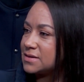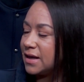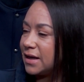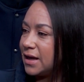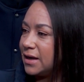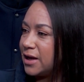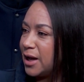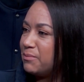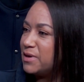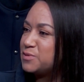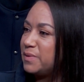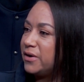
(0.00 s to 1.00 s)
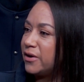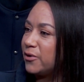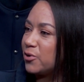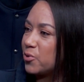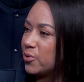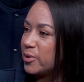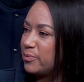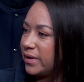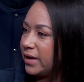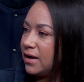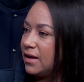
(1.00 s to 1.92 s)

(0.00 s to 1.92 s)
Like I miss being on the court, but